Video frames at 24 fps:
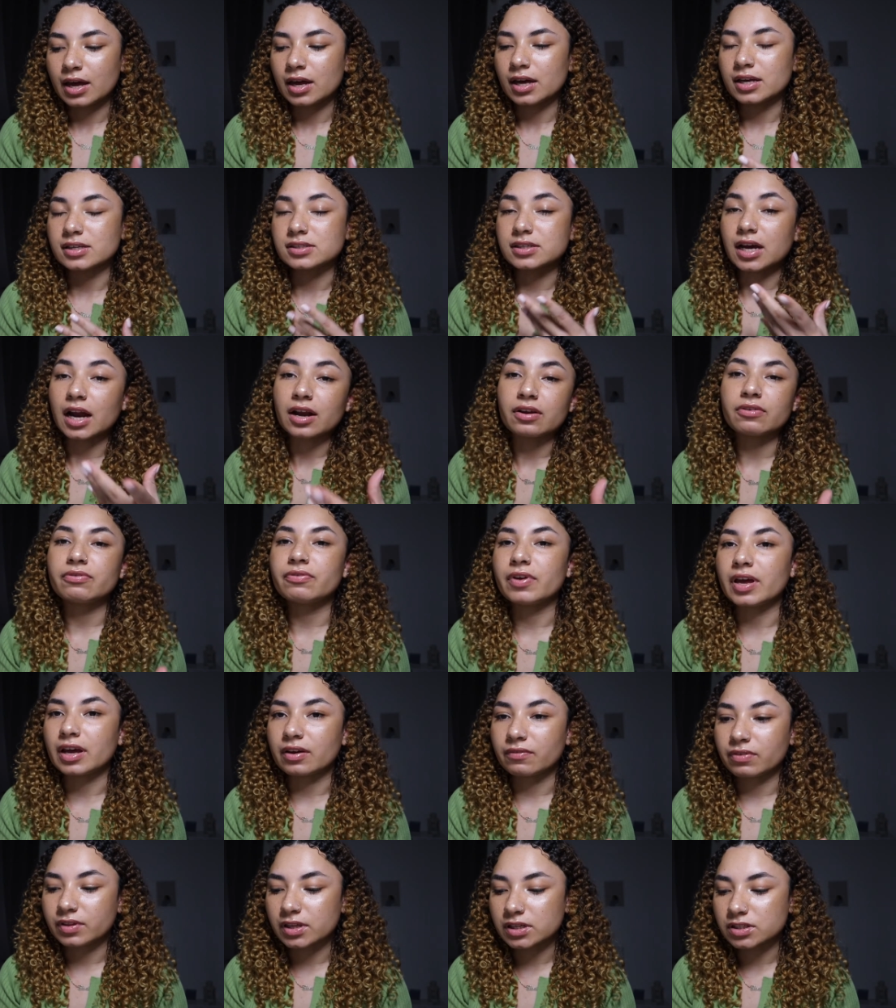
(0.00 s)
it's kind of
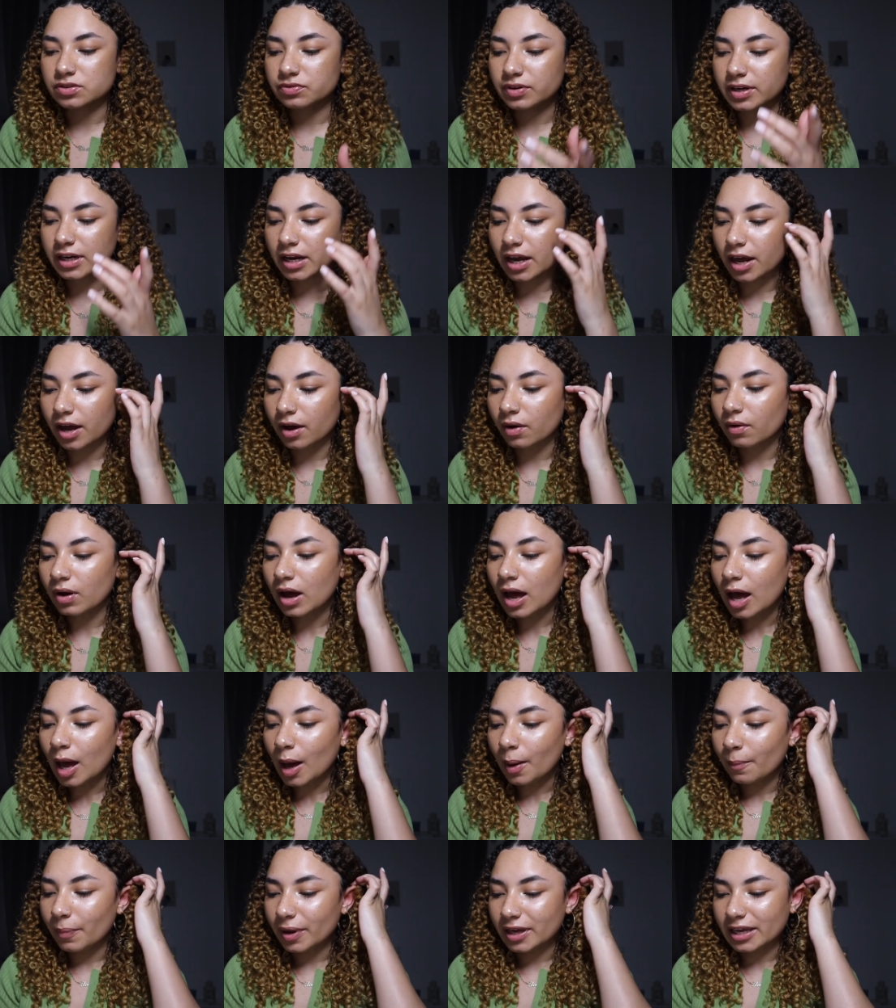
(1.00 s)
fitting for this video.
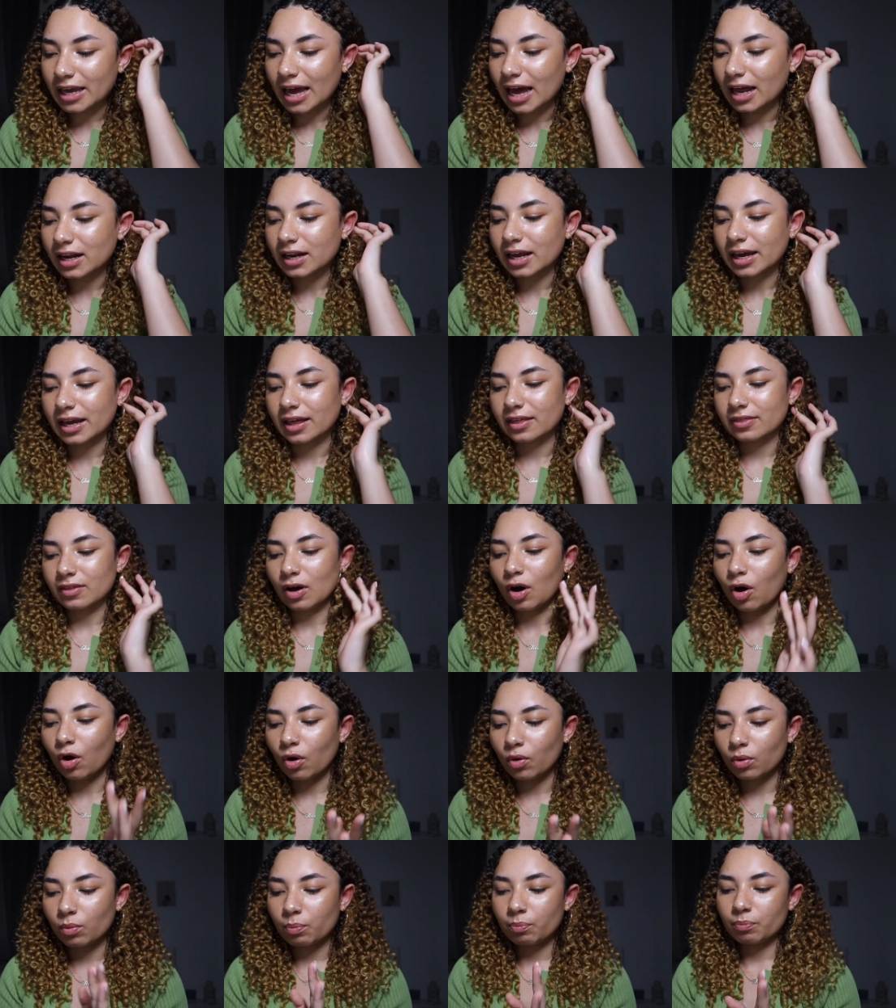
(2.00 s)
But yeah, like the
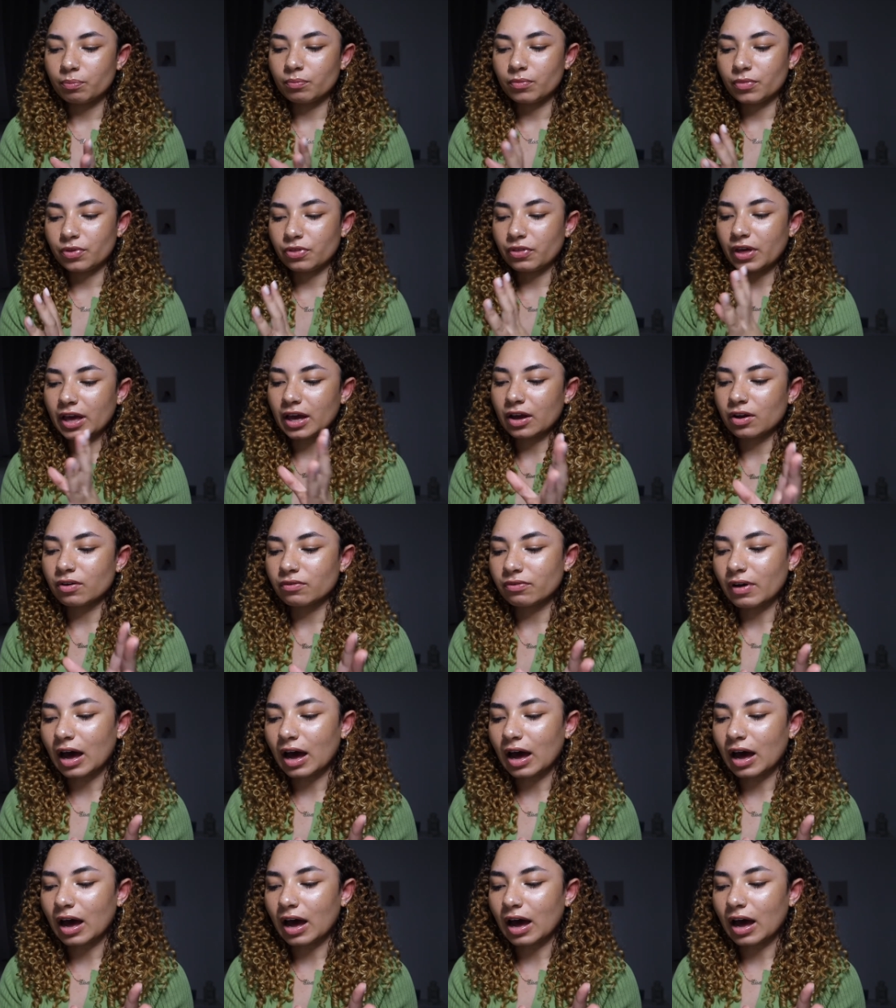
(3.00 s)
whole thing of